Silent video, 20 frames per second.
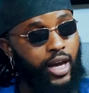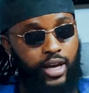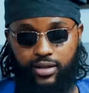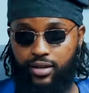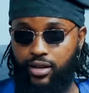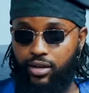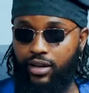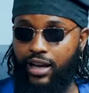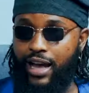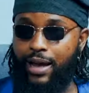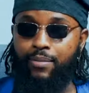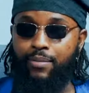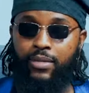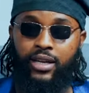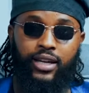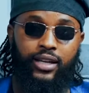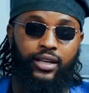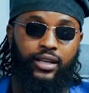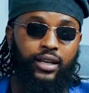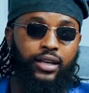yes, remixes? Yes,
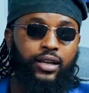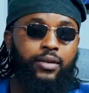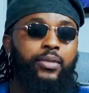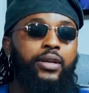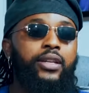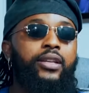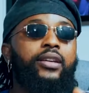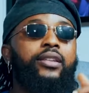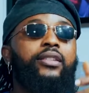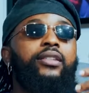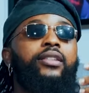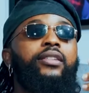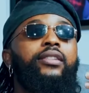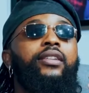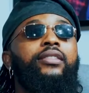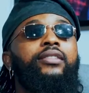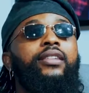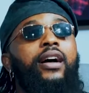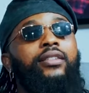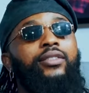immediately. Immediately,
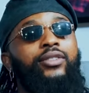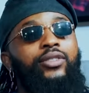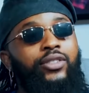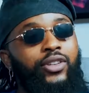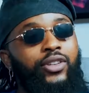does that to